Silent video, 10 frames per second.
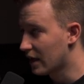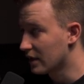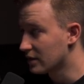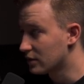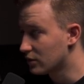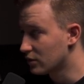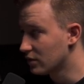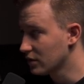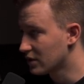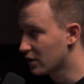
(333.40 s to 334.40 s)
and to
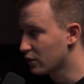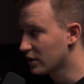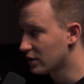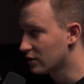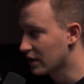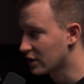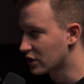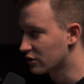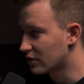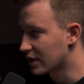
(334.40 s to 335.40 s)
do so we need to
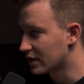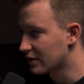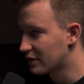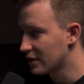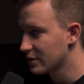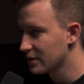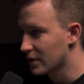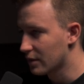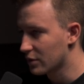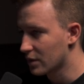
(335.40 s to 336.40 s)
actually create keyframes.
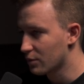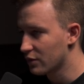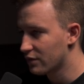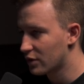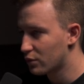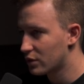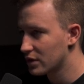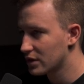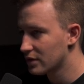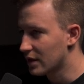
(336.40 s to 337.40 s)
I'm gonna move
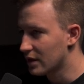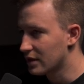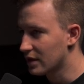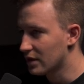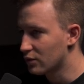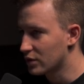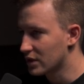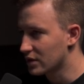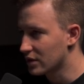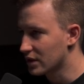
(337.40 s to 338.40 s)
forward, and then we're
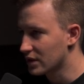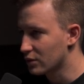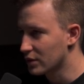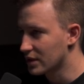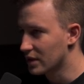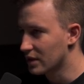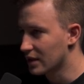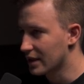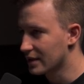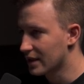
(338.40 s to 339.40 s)
just gonna squeeze it in
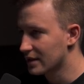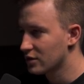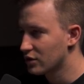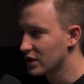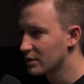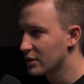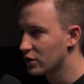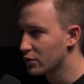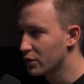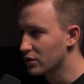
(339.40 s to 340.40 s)
like that. So just
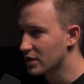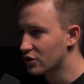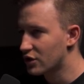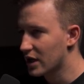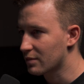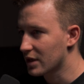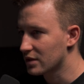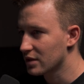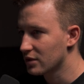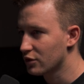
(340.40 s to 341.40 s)
because we use the track
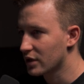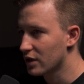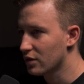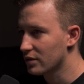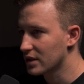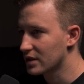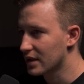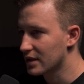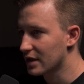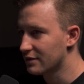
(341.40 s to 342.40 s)
matte, you can notice
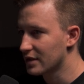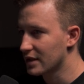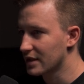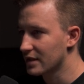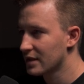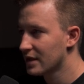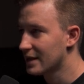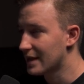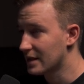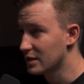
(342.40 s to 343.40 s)
that everything
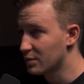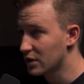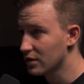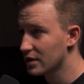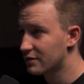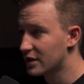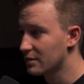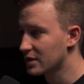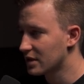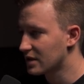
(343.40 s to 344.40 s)
that is beyond the
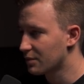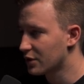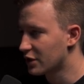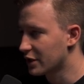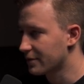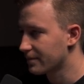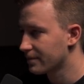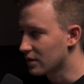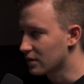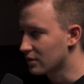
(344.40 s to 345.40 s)
frame is disappearing.
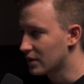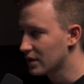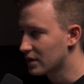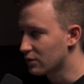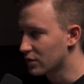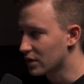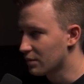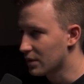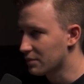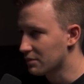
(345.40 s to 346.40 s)
Alright, then we're gonna
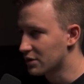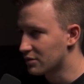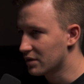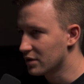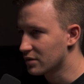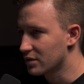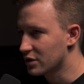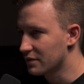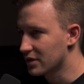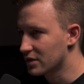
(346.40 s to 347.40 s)
bump up the roundness to
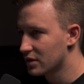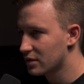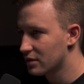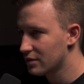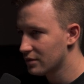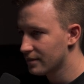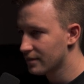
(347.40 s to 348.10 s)
achieve a circle,